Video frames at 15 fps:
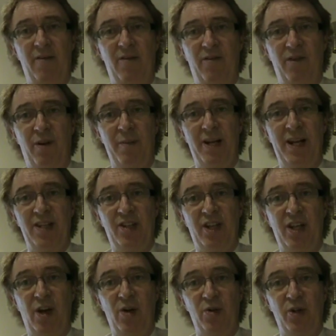from it as it
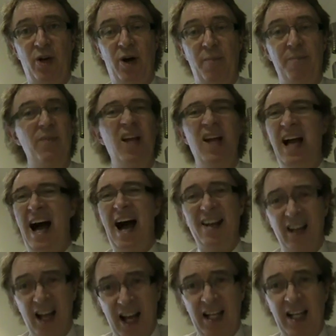goes on.
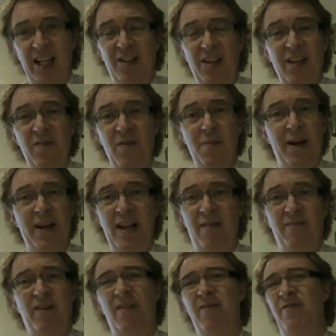Unlikely to give you money
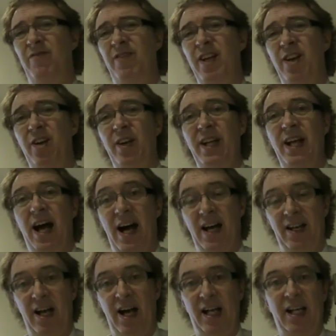up front. Very
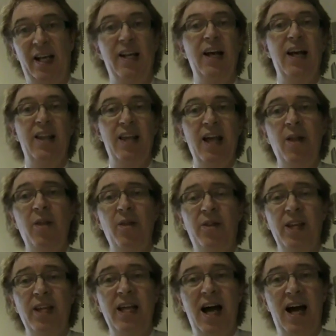unlikely. The other
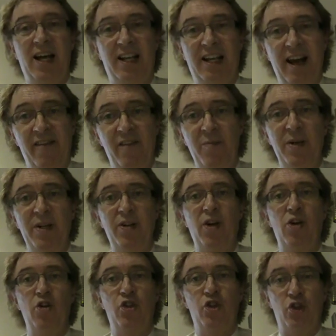thing are government
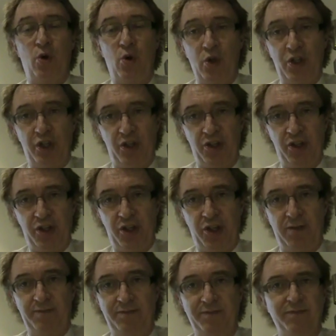
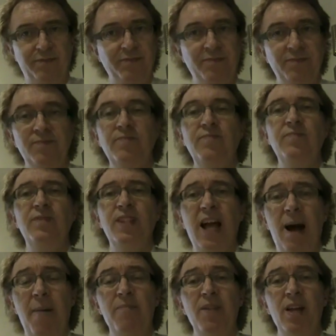sources.
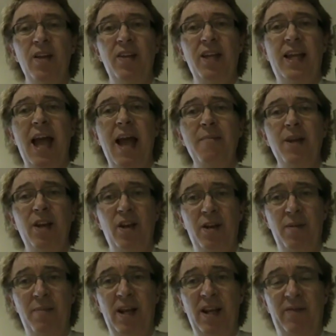Now, there can be a lot
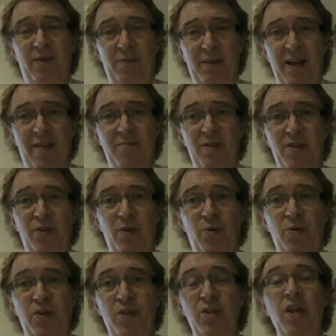of money from government
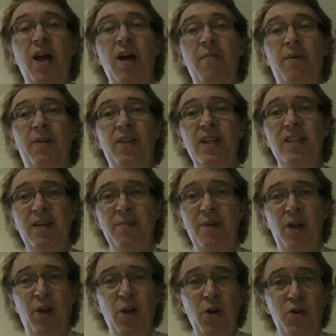sources, but these can
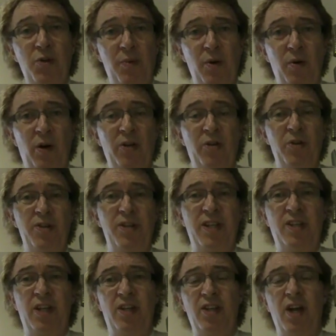be huge
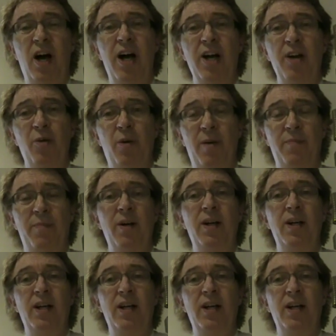bureaucracies that tie you up